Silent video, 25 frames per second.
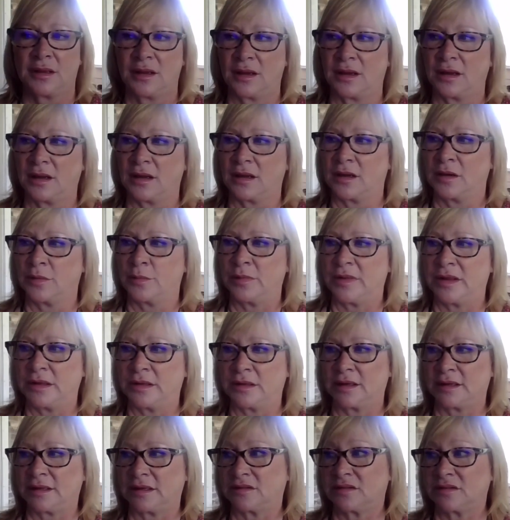And
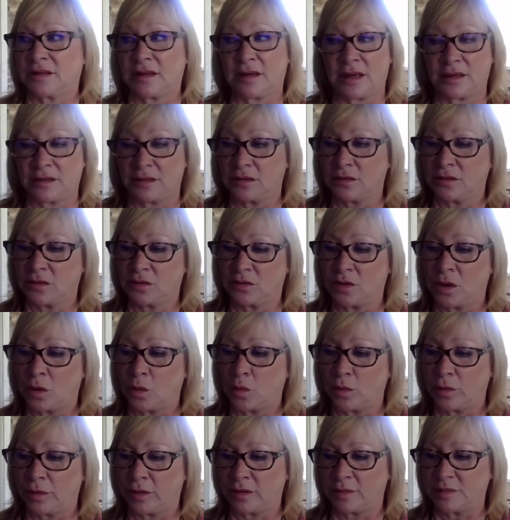like I said, you don't
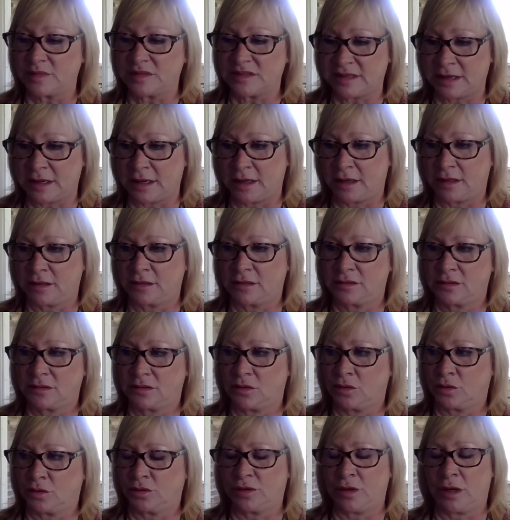want to upset
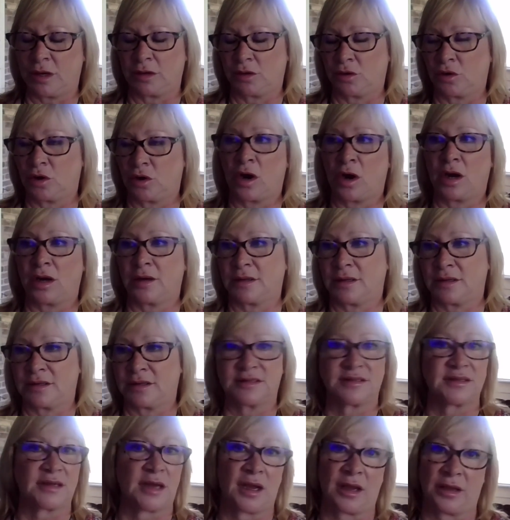your younger
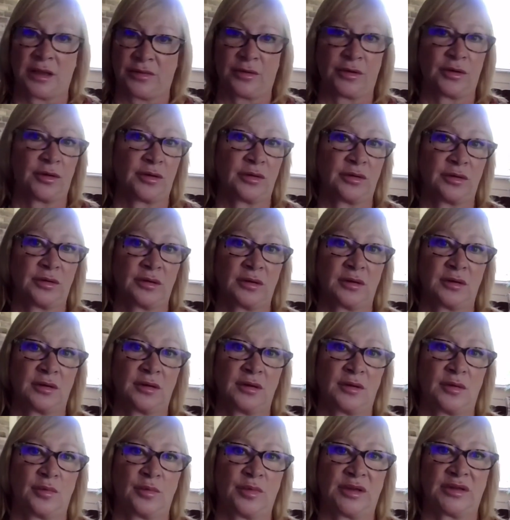audience either
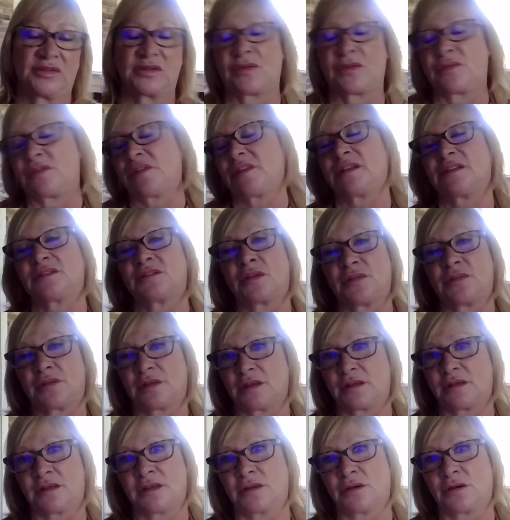because everything's on
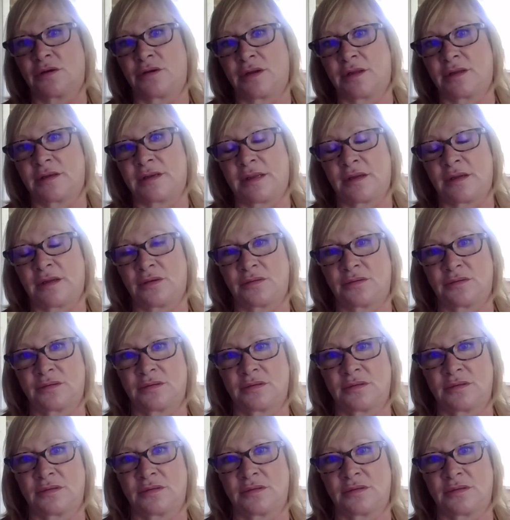the internet now.